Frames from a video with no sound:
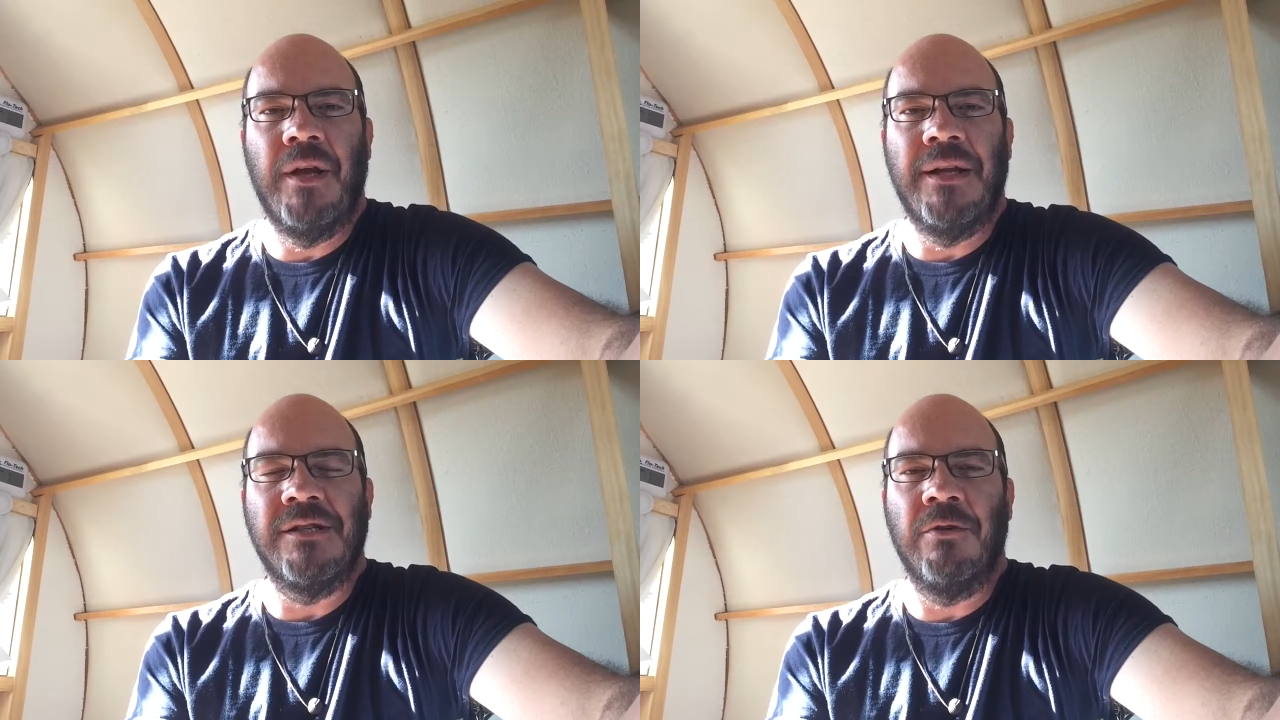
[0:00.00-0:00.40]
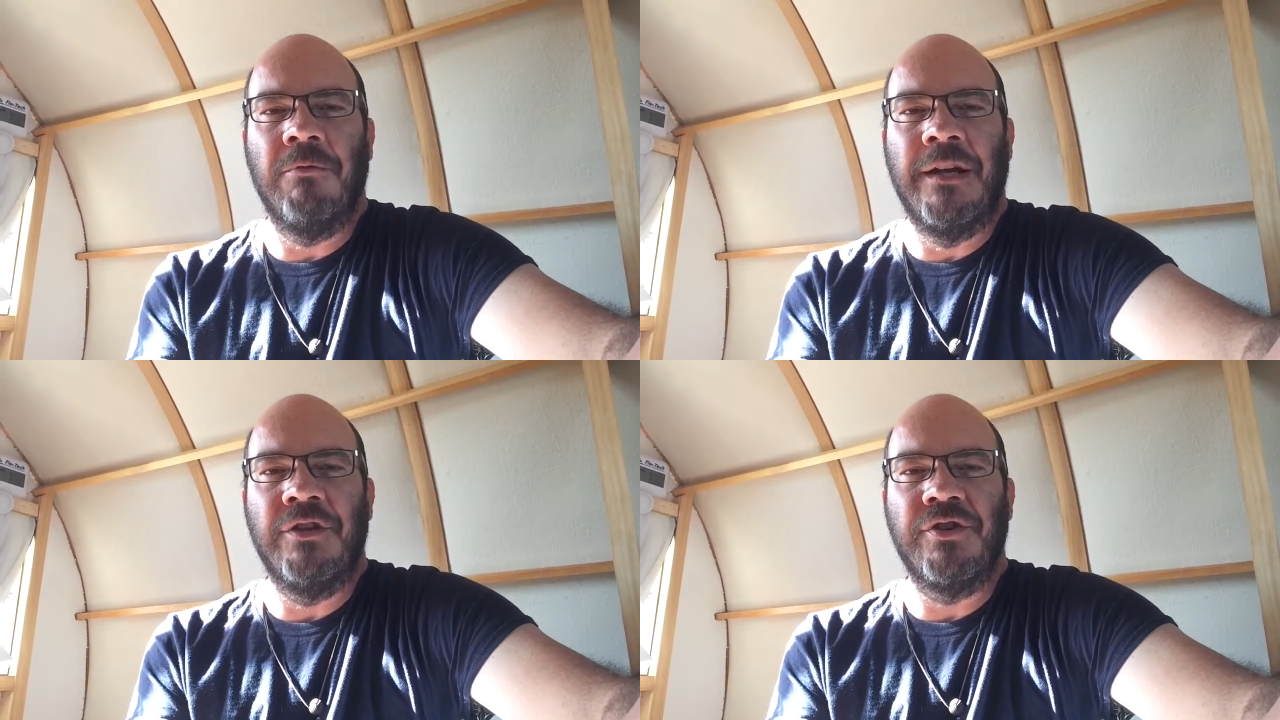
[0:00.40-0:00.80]
I need to
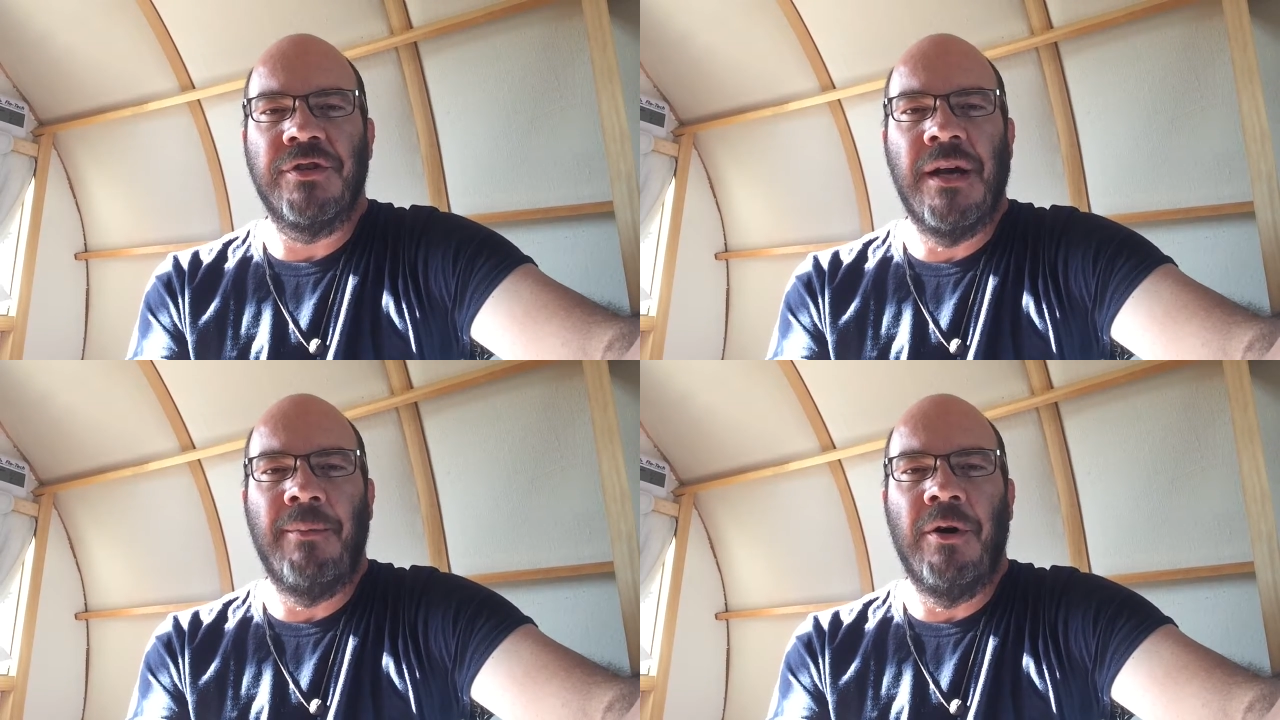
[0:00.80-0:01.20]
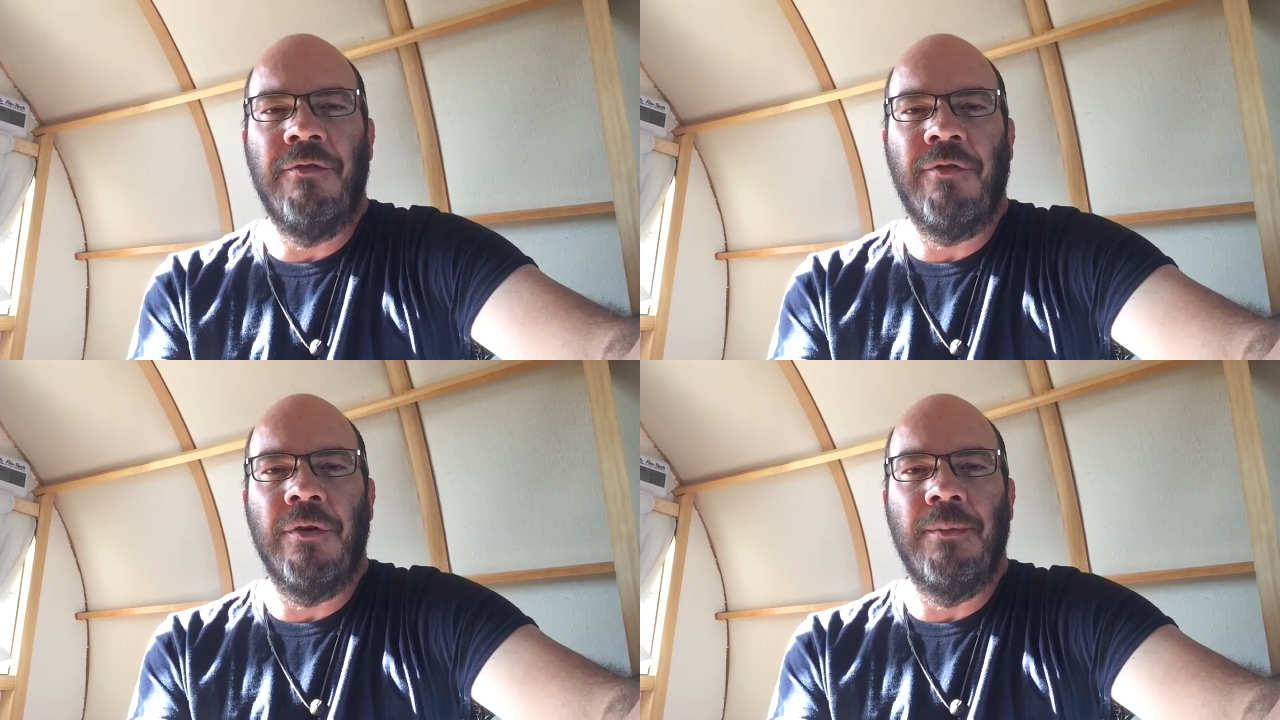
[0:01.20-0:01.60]
arrange time off
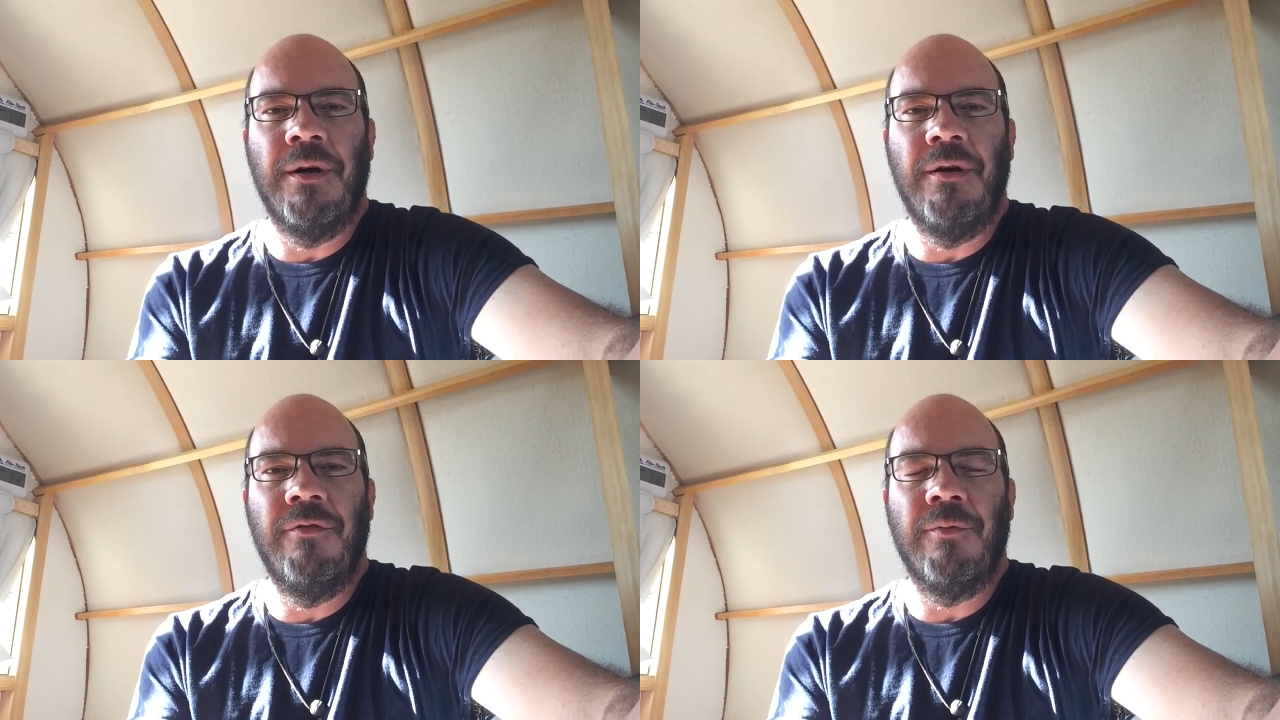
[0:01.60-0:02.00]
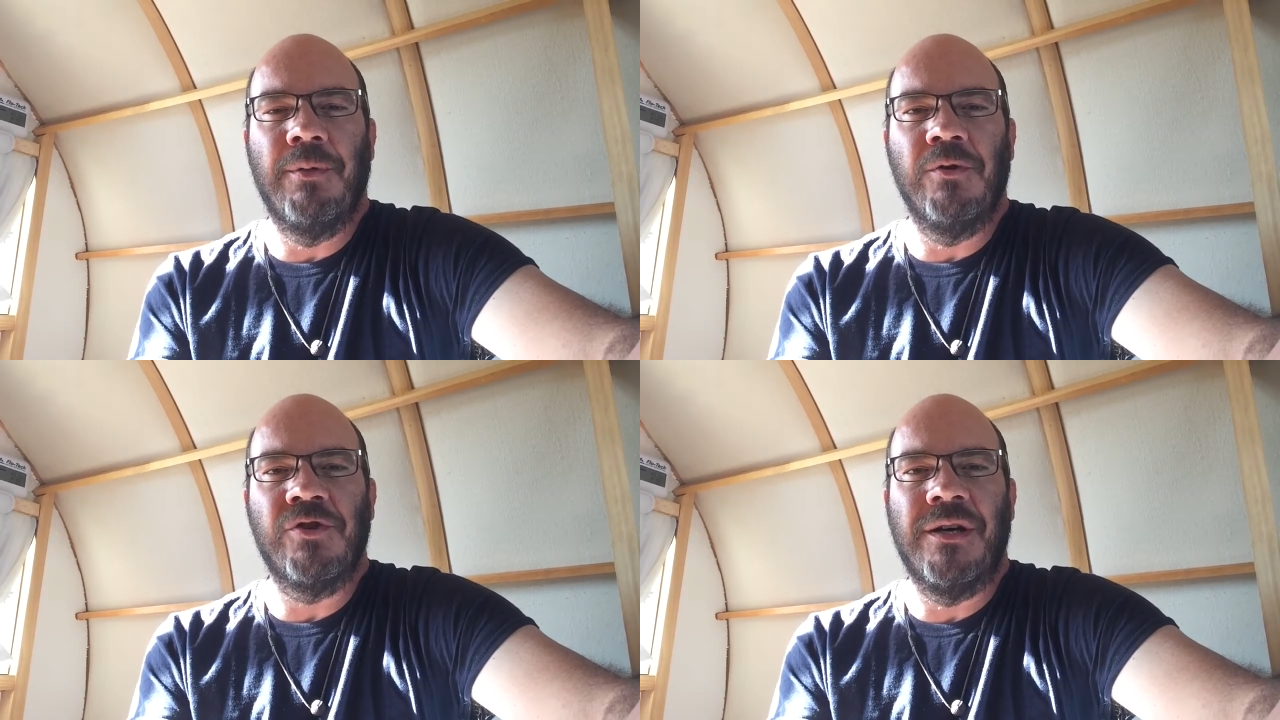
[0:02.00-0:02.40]
from both